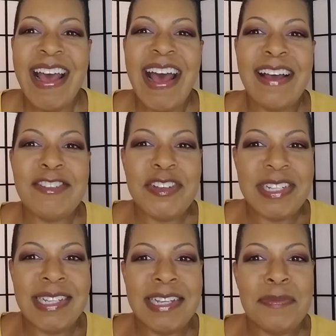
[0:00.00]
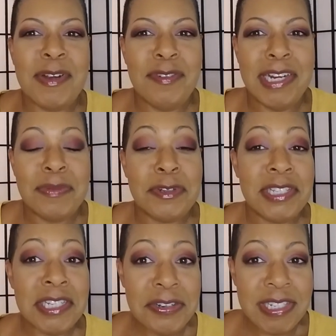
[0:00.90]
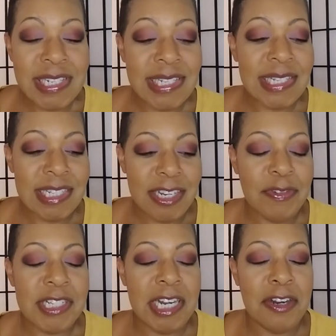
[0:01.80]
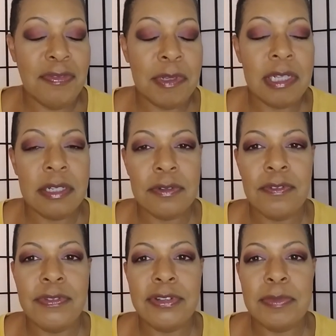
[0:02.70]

I started taking my writing more seriously since I retired from the clinical field